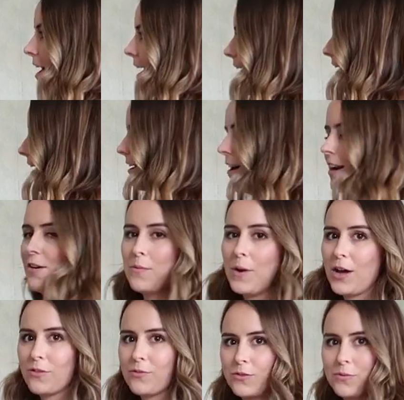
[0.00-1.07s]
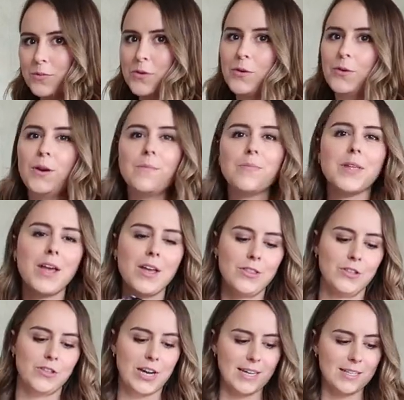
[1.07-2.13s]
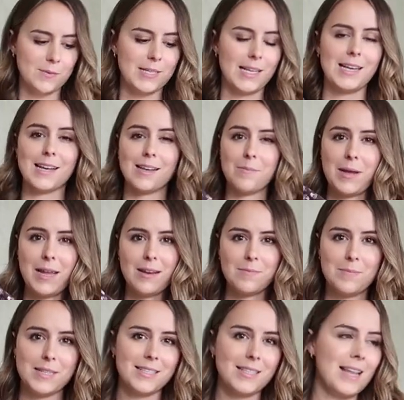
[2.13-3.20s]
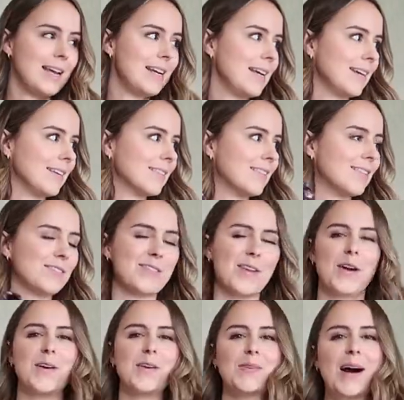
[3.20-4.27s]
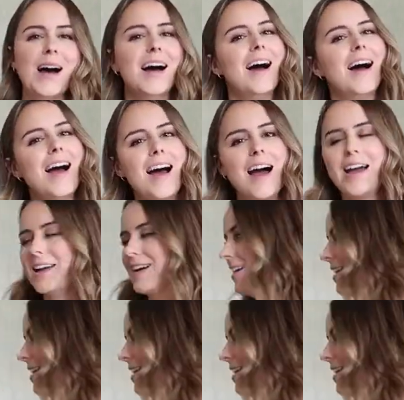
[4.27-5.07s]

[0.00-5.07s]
here and kind of work through them all. The dress was a little bit miscellaneous, so I'm